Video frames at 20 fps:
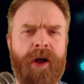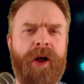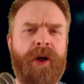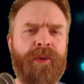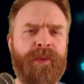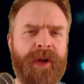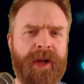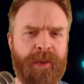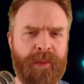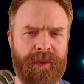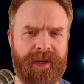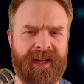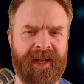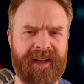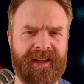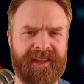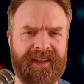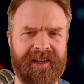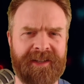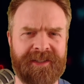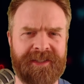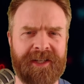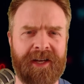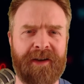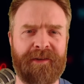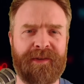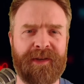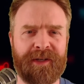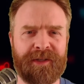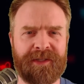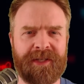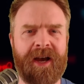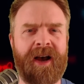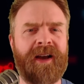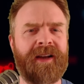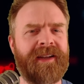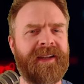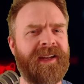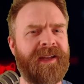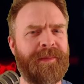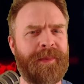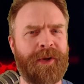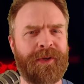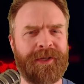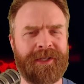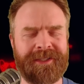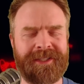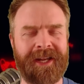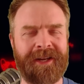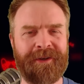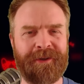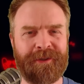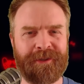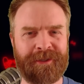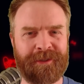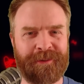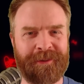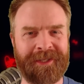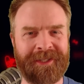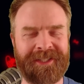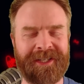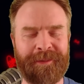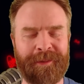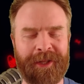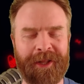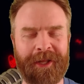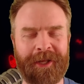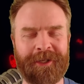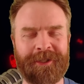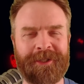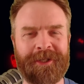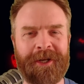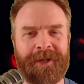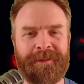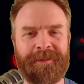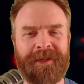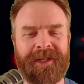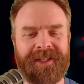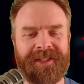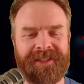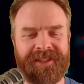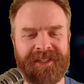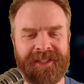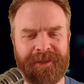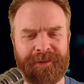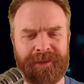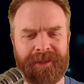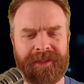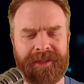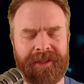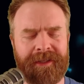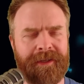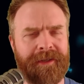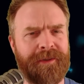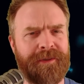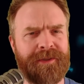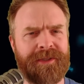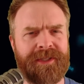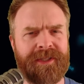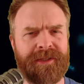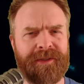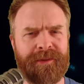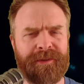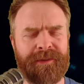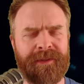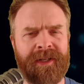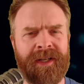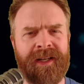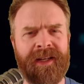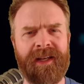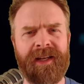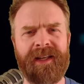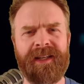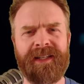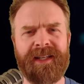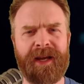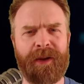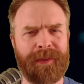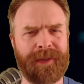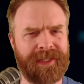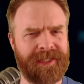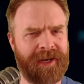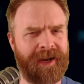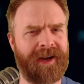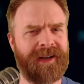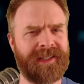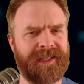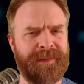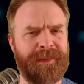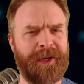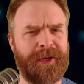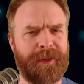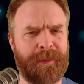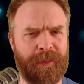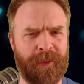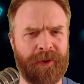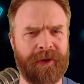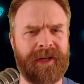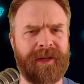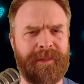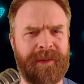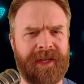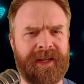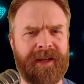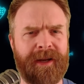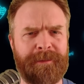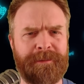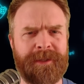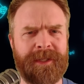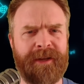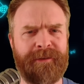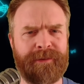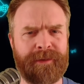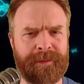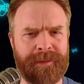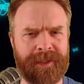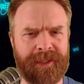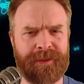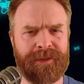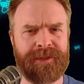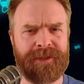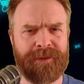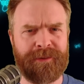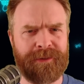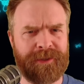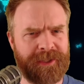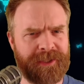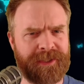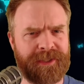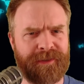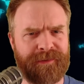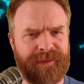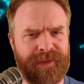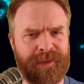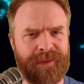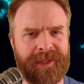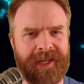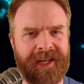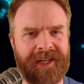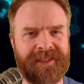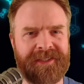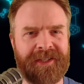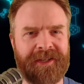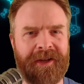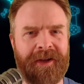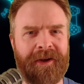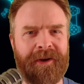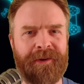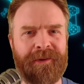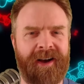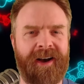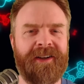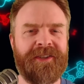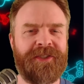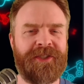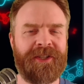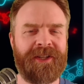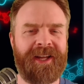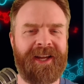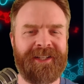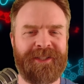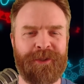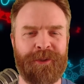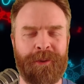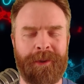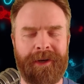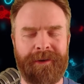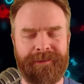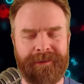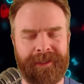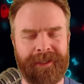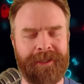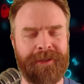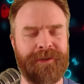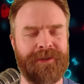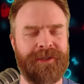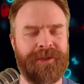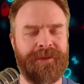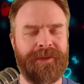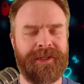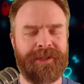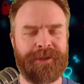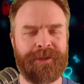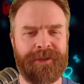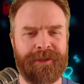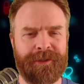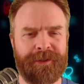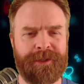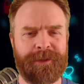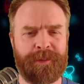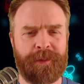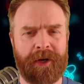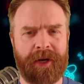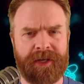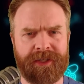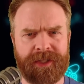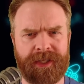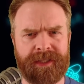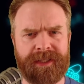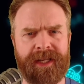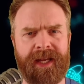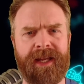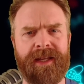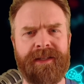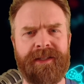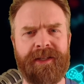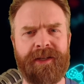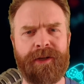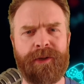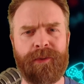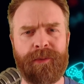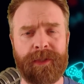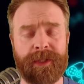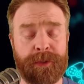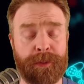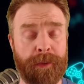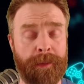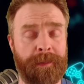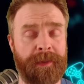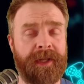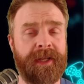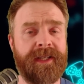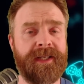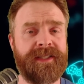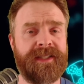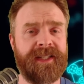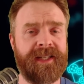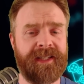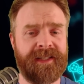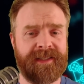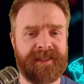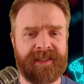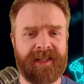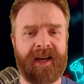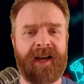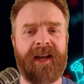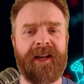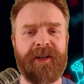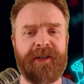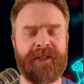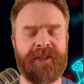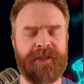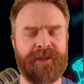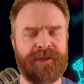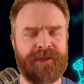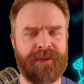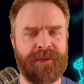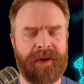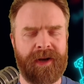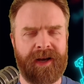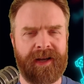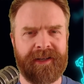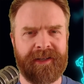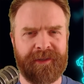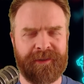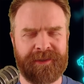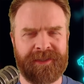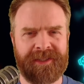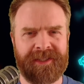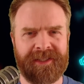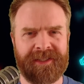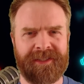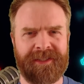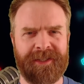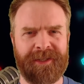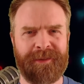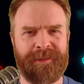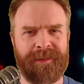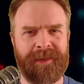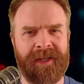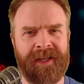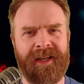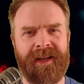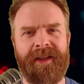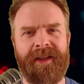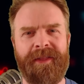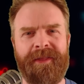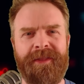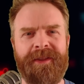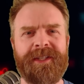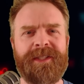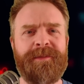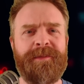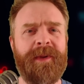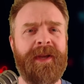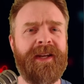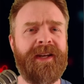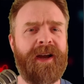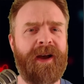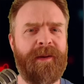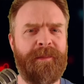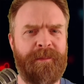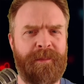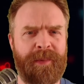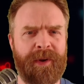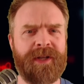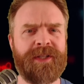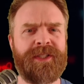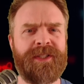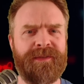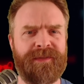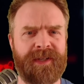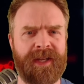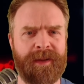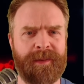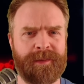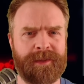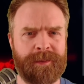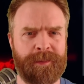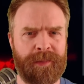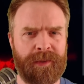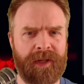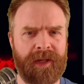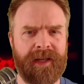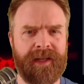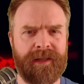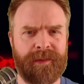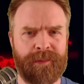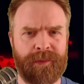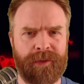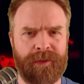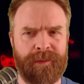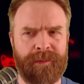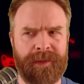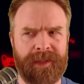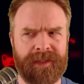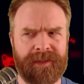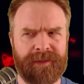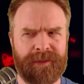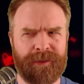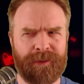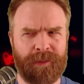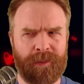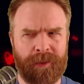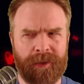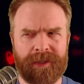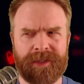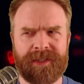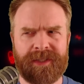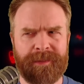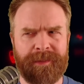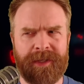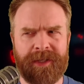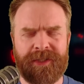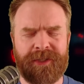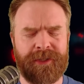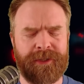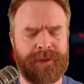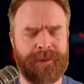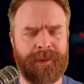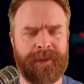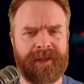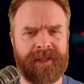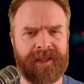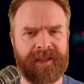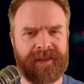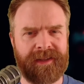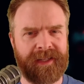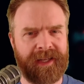Alright, we'll kick things off here talking about Nintendo Switch emulation on P C with Yuzu. Now, we talked about a pretty big update from Yuzu just a few days ago. On July twelfth, Yuzu introduced Project Andio, which replaced the entire Yuzu audio system. This made a bunch of games playable, but there were some issues with it.